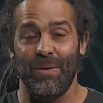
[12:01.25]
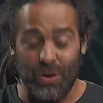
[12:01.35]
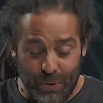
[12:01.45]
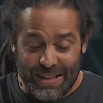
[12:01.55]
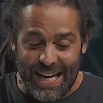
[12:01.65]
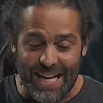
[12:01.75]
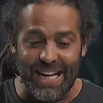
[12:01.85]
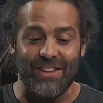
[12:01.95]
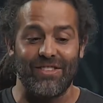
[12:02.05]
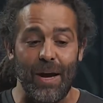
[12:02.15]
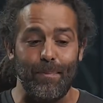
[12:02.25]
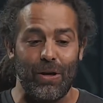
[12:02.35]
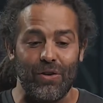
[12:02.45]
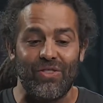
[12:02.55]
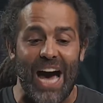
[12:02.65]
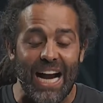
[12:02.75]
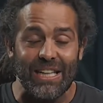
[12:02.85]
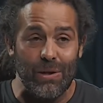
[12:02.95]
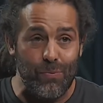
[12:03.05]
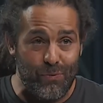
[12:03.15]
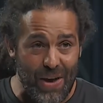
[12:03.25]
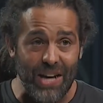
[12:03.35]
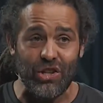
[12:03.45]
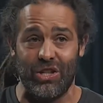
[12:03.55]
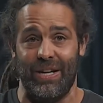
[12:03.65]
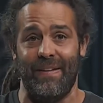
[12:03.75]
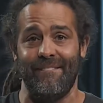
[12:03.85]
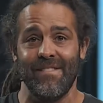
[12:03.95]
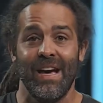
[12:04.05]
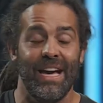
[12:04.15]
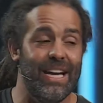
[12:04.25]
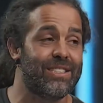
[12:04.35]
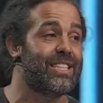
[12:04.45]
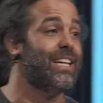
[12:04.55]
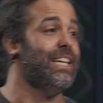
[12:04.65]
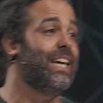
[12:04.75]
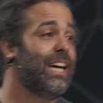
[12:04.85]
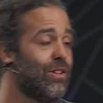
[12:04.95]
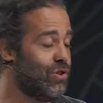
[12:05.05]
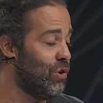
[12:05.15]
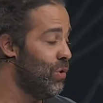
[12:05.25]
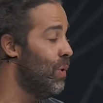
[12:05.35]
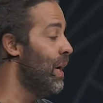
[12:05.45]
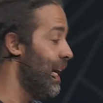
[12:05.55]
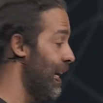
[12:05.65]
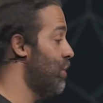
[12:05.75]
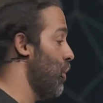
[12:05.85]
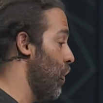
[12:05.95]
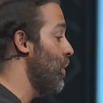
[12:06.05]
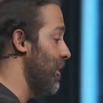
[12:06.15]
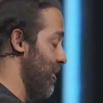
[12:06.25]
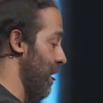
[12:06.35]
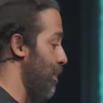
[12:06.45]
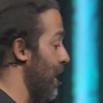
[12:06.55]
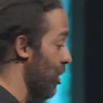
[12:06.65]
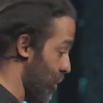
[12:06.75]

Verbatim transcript: Could we take that step? Because that confession is the key to eternity being